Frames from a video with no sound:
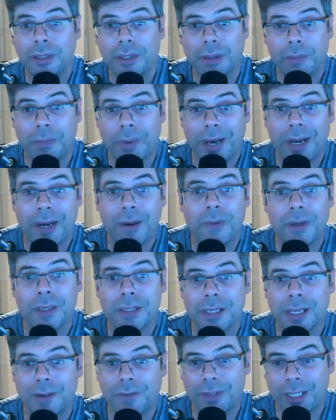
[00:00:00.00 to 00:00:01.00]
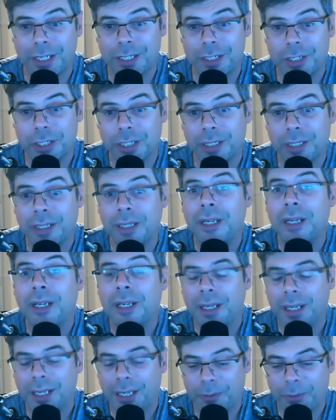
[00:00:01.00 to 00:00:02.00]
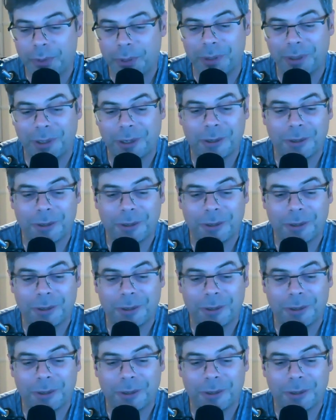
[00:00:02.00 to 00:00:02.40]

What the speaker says: Your body wants to have tension. And we will